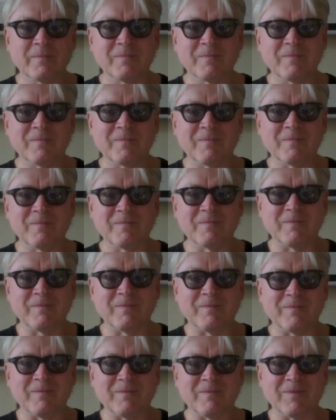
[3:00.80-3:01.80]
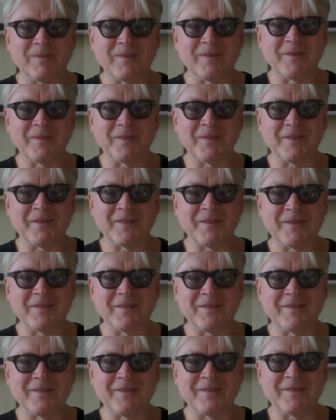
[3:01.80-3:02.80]

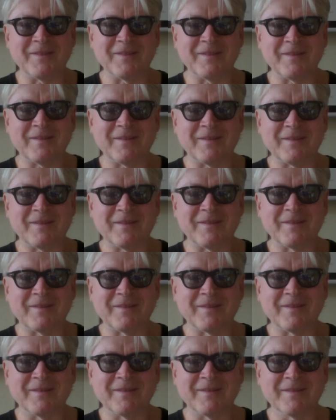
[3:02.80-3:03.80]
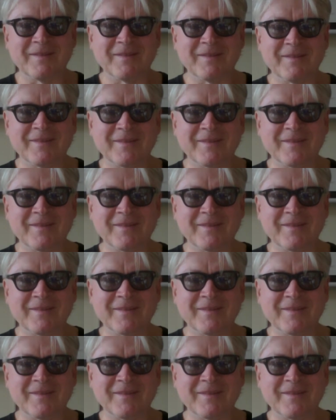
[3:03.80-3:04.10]
No words are spoken by the person on screen.